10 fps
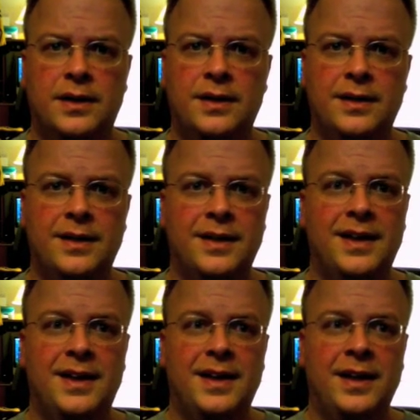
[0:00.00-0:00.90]

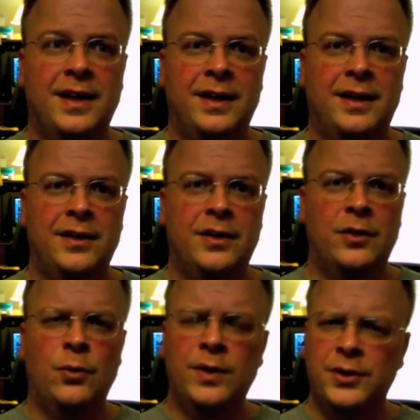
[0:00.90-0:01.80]

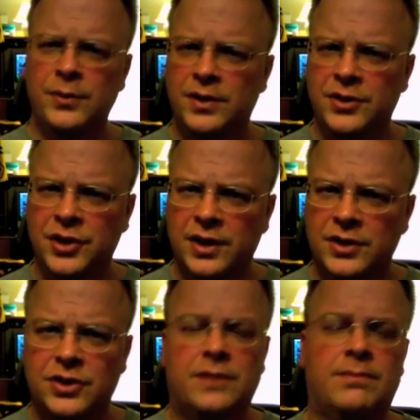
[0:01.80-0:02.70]
Who are you to
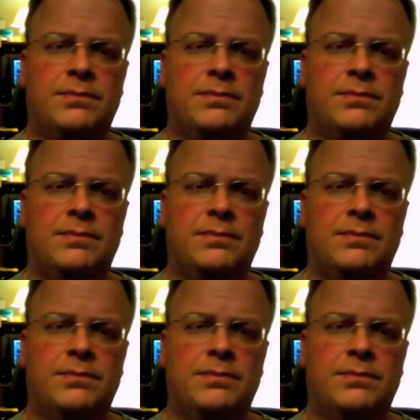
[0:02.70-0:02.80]
judge?